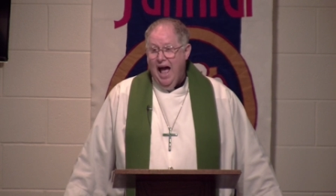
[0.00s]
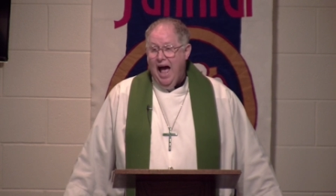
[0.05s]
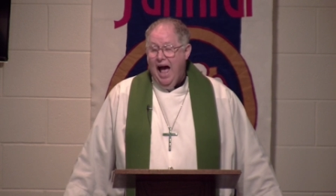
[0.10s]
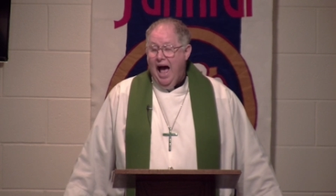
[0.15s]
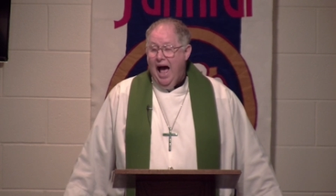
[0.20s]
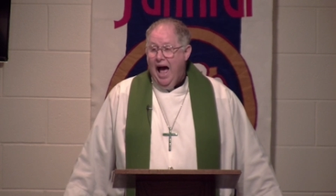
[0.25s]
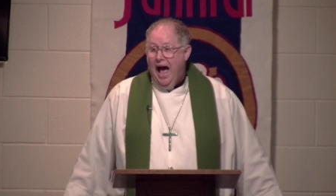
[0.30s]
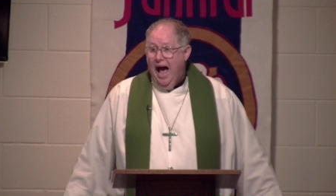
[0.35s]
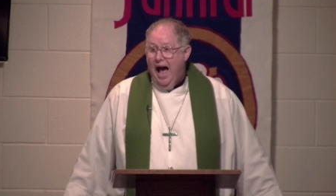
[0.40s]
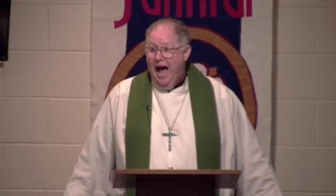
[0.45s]

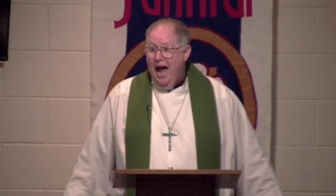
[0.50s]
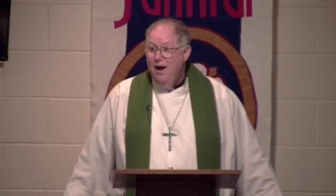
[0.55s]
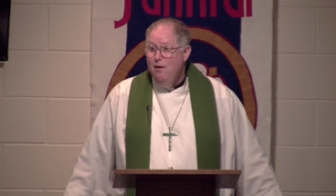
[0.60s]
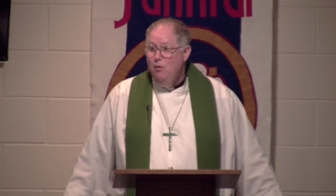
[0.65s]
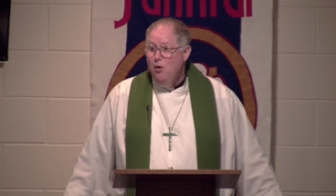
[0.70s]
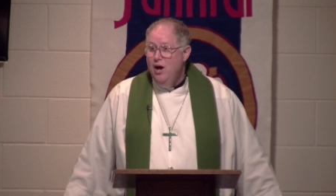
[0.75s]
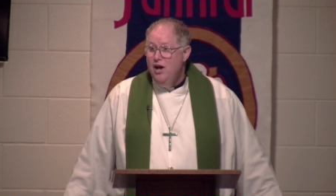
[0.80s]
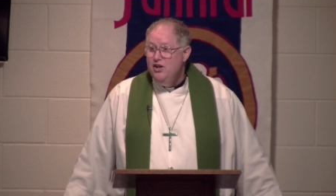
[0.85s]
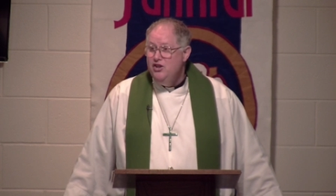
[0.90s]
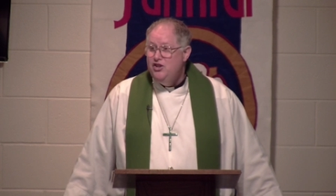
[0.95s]
I
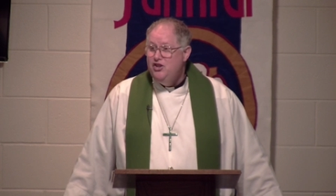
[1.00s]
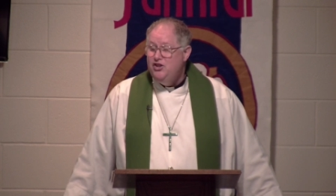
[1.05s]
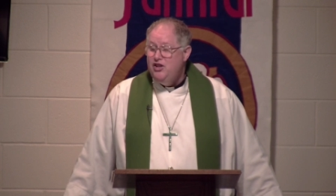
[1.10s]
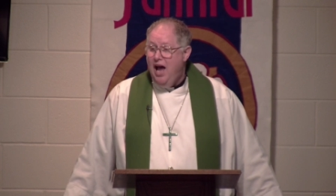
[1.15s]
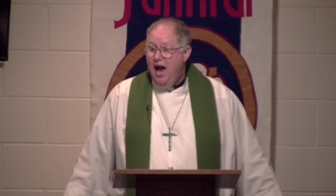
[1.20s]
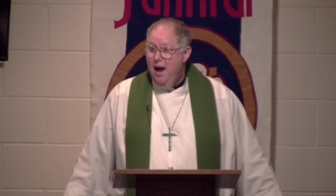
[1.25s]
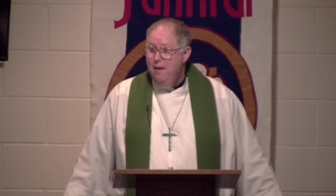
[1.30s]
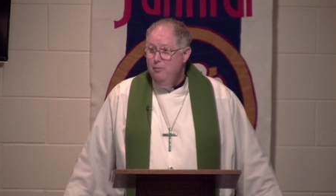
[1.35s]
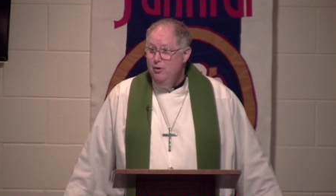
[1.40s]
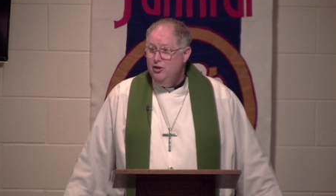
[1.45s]
was
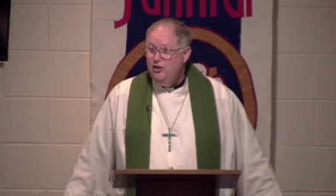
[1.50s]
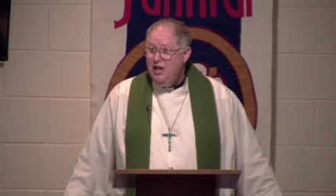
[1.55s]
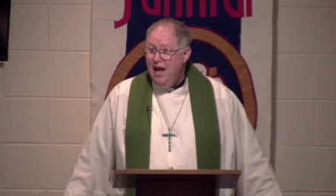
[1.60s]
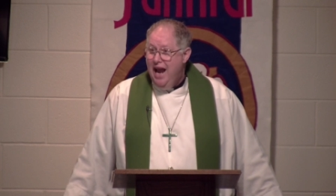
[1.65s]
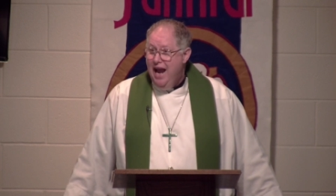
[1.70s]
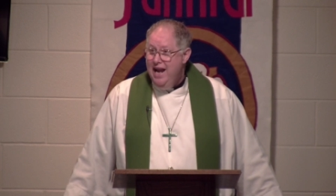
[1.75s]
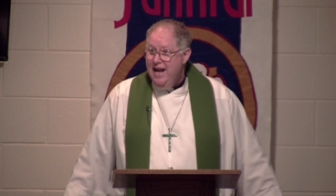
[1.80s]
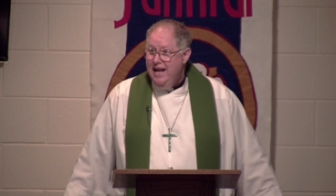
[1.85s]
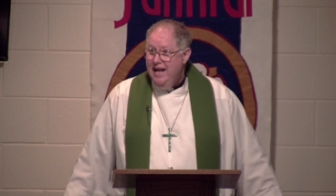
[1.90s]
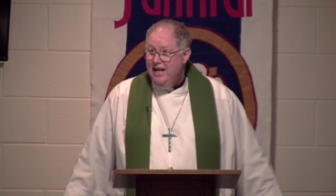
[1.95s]

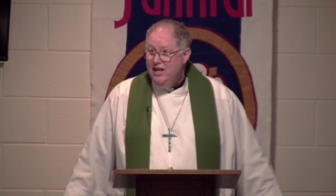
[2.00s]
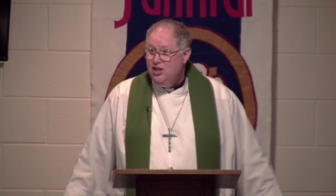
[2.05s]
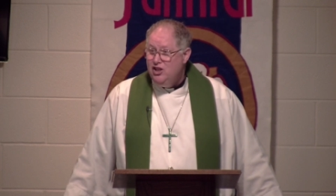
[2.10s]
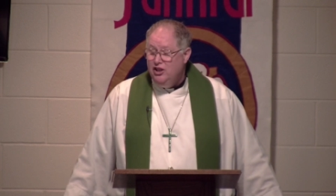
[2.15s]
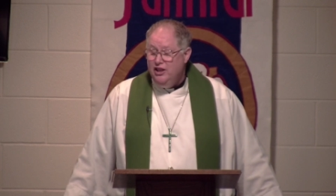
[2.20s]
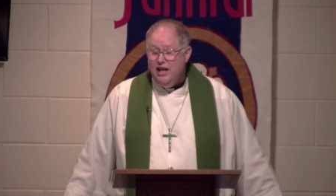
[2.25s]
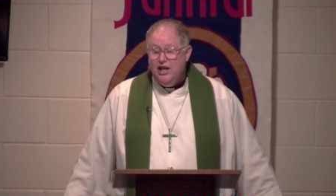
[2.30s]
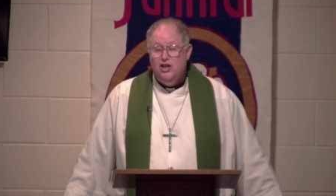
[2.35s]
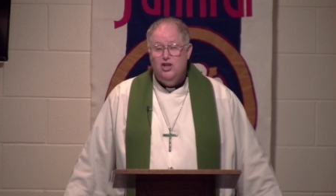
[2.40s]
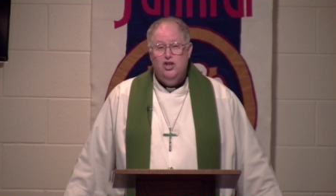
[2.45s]

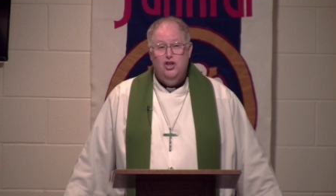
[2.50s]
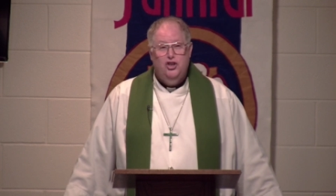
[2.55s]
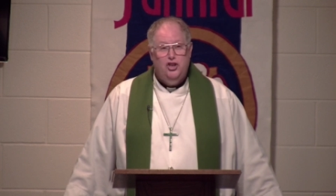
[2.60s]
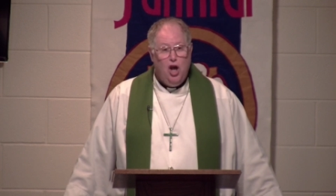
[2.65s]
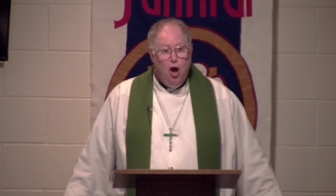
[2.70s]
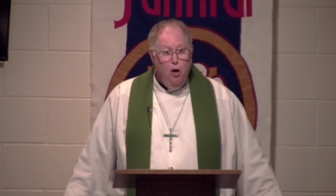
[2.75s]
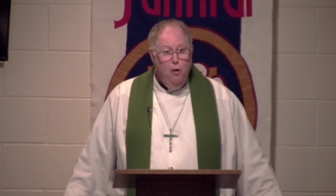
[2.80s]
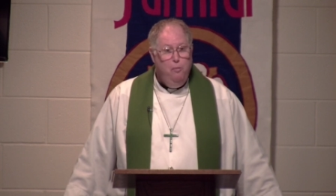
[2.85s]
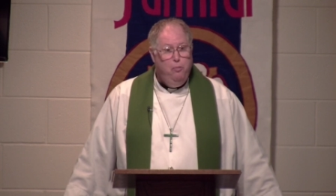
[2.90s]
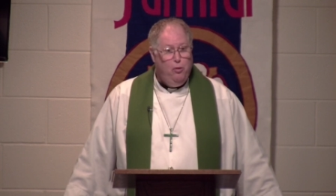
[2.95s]
simultaneously
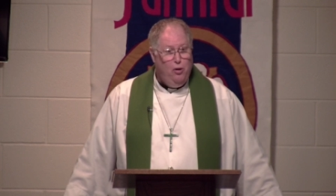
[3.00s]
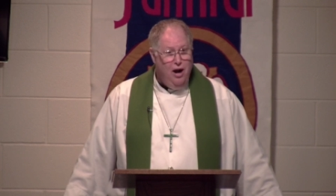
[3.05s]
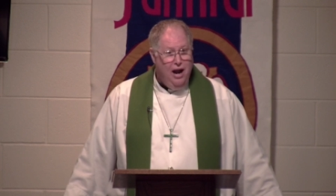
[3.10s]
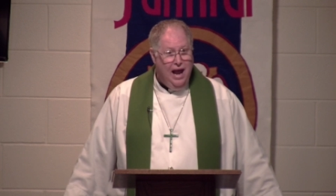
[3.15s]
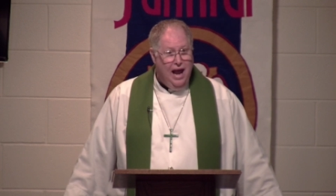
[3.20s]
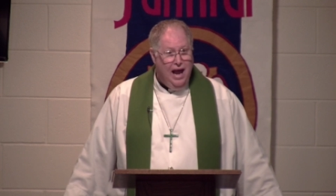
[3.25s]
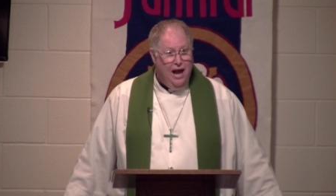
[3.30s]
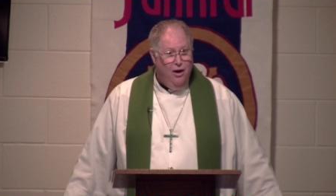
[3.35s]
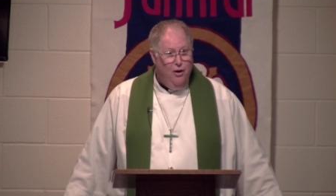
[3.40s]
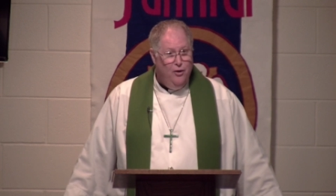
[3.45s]
so
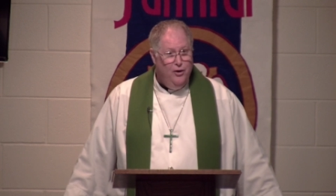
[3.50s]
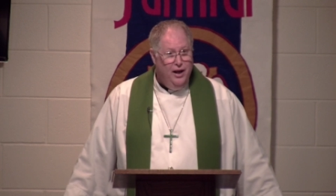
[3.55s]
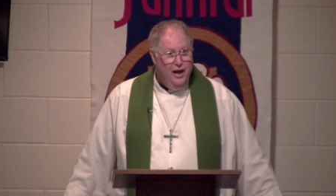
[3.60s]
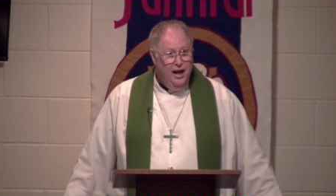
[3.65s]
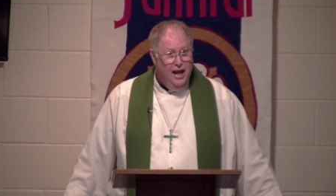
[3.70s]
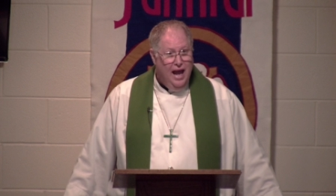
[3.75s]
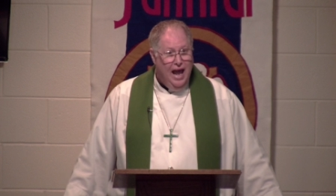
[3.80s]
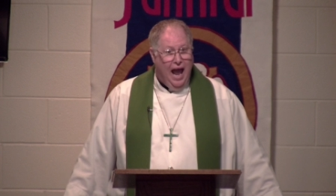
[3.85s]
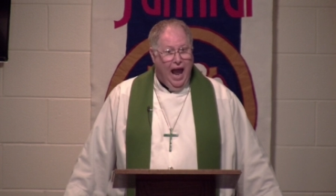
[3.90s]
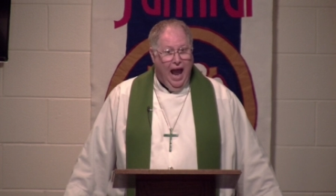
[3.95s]
proud
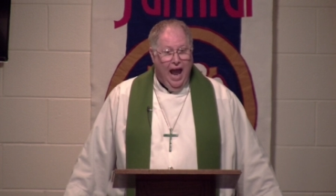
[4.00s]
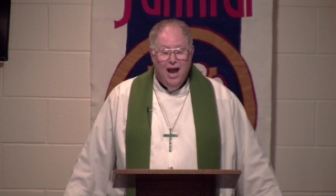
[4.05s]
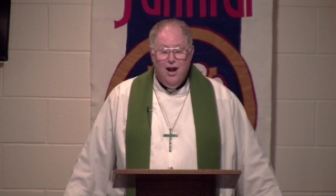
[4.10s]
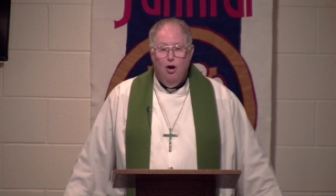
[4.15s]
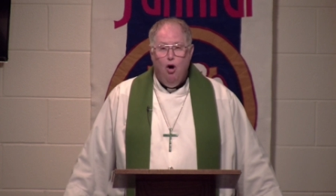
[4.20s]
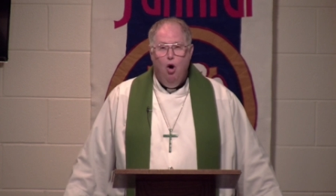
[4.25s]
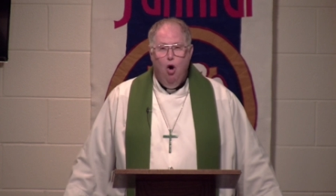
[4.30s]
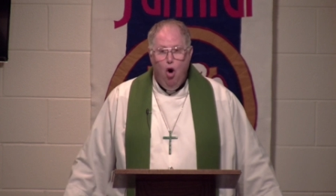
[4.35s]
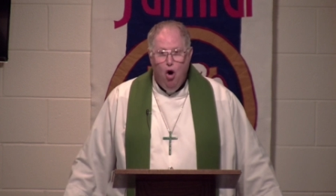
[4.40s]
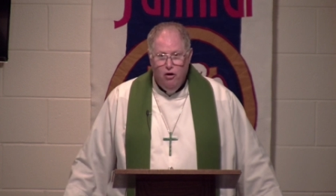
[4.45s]
and
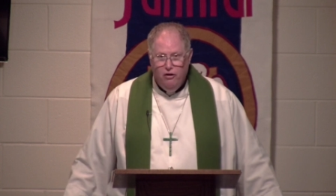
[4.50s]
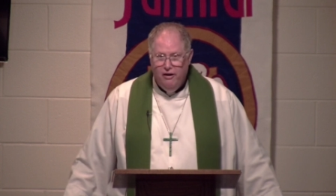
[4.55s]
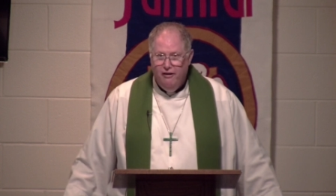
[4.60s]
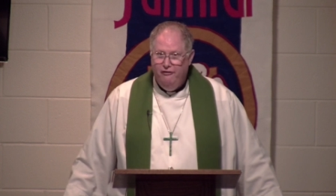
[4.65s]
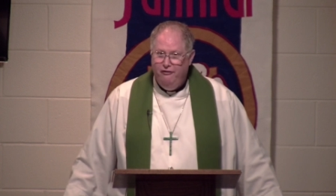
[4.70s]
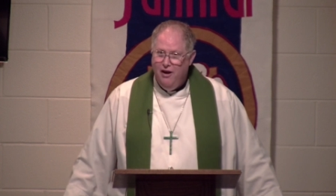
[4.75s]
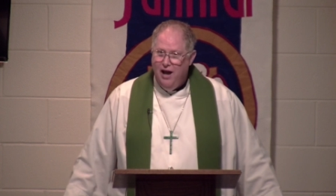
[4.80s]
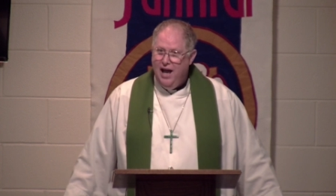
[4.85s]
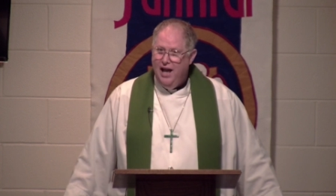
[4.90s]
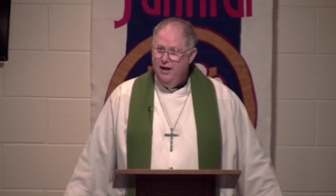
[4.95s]

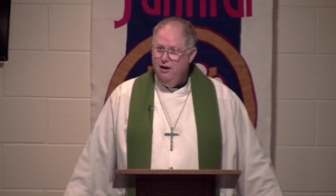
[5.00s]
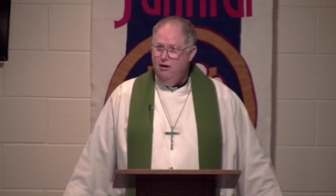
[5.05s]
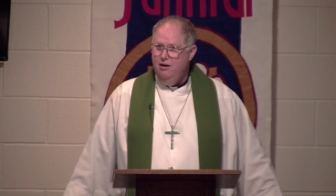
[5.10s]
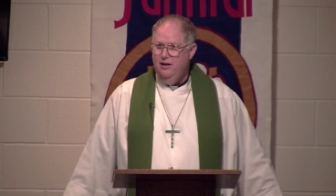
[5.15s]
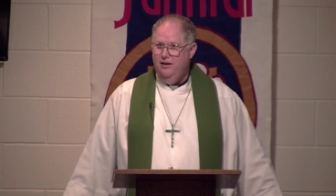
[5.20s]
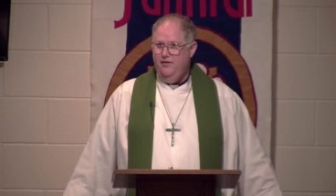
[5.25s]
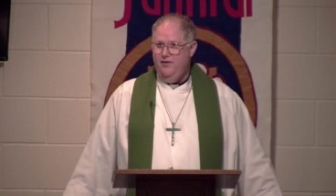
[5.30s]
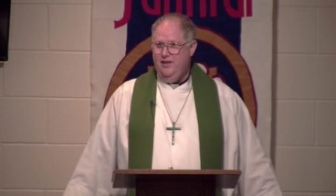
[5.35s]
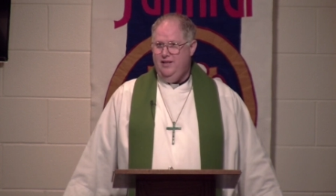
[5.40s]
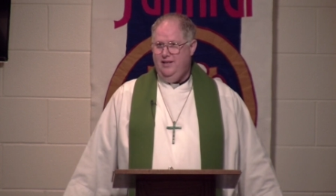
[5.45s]
horrified all
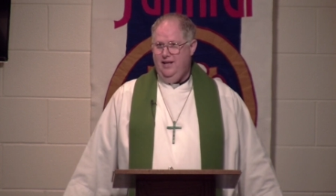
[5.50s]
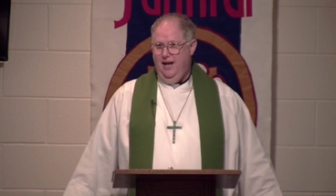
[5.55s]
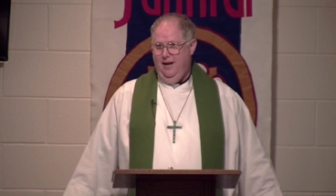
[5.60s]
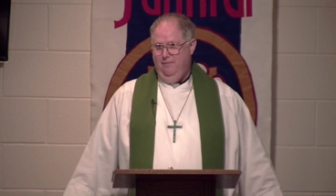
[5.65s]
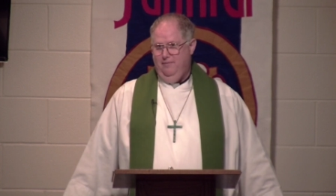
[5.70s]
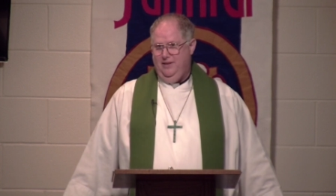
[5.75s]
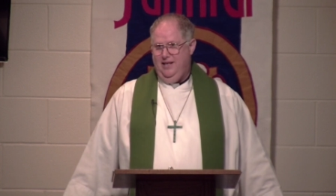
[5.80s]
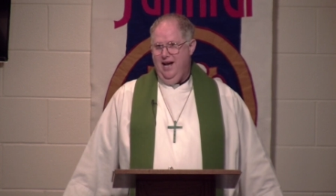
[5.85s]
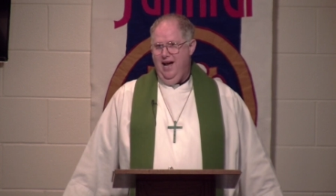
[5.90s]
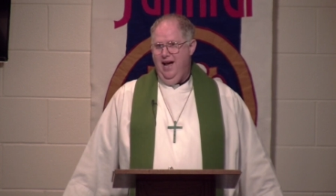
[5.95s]
at the
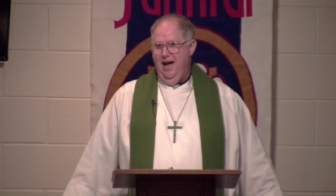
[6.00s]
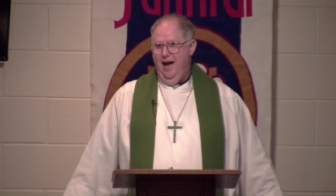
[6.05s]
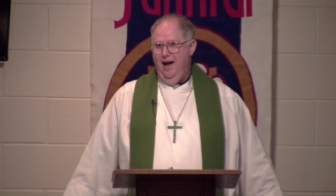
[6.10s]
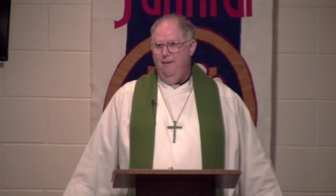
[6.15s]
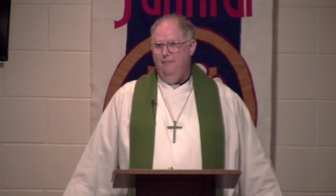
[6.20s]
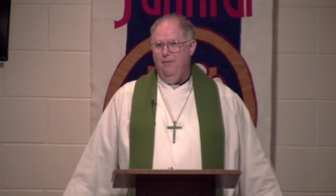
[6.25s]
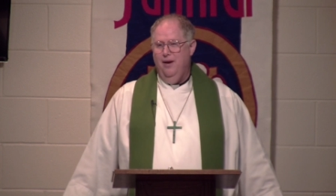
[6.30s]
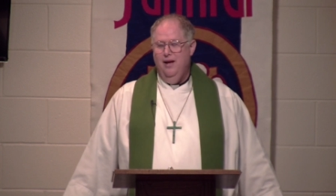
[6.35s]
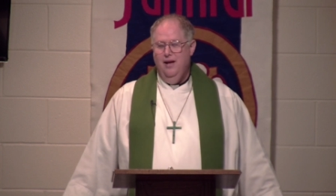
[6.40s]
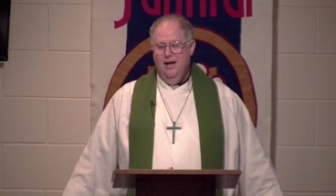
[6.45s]
same
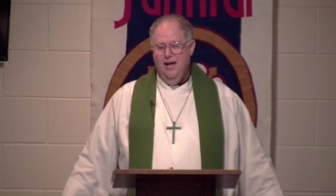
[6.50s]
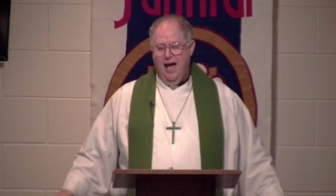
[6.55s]
time.